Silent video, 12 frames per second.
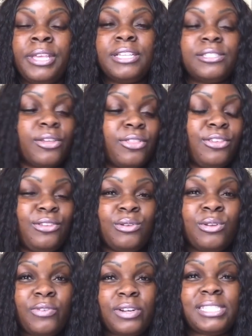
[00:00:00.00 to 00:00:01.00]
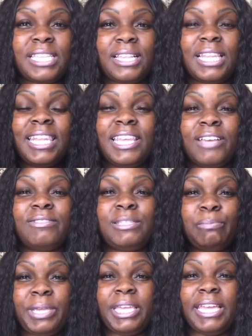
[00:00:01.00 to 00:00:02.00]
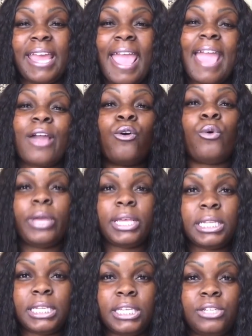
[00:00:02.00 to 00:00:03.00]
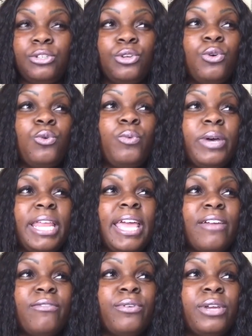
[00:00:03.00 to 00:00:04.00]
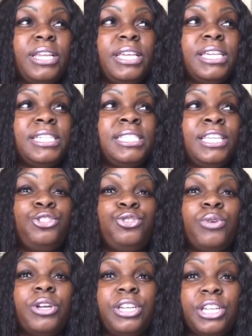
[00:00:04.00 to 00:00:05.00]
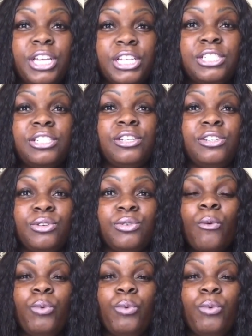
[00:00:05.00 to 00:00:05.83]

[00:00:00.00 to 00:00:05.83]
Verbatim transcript: So the universe loves speed. Act quickly. Do whatever it is that you are nudged to do.